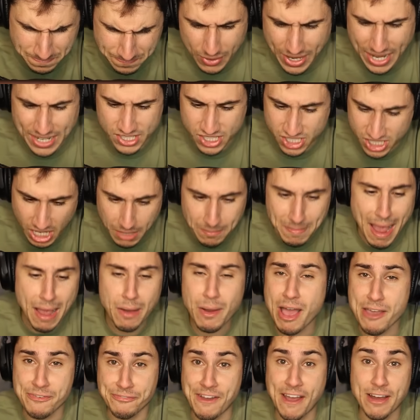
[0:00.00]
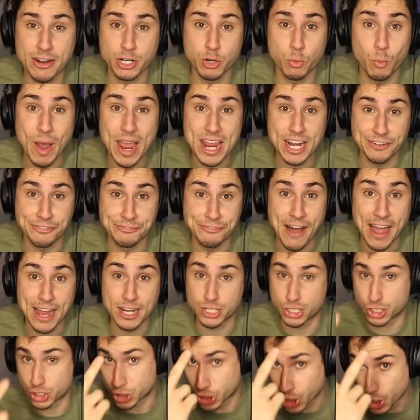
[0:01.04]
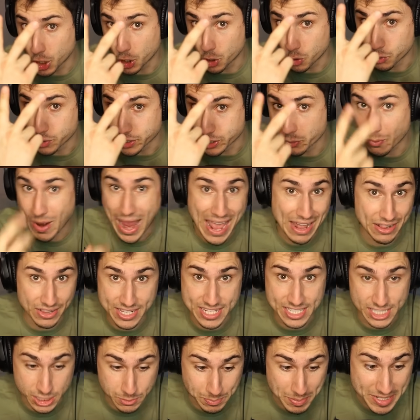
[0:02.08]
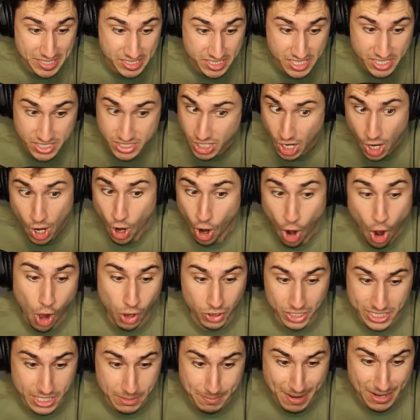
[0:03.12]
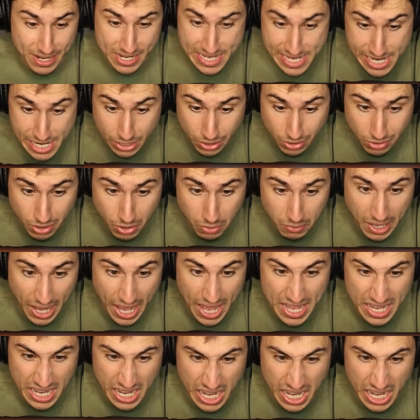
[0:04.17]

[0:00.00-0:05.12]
Okay, somehow I found a way to find two new alien species all in about a year, okay?